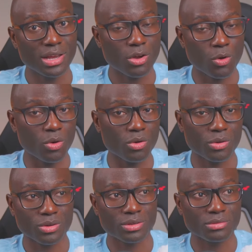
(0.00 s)
or
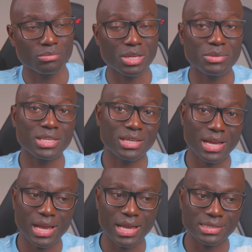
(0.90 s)
maybe
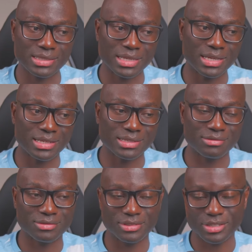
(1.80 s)
as uh,
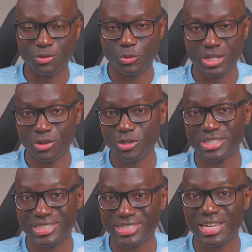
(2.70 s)
you know when it costs
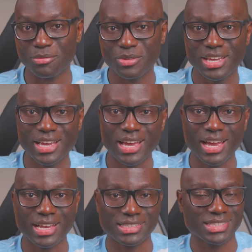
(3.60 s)
the same
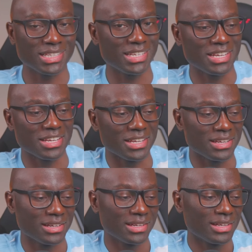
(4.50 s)
as the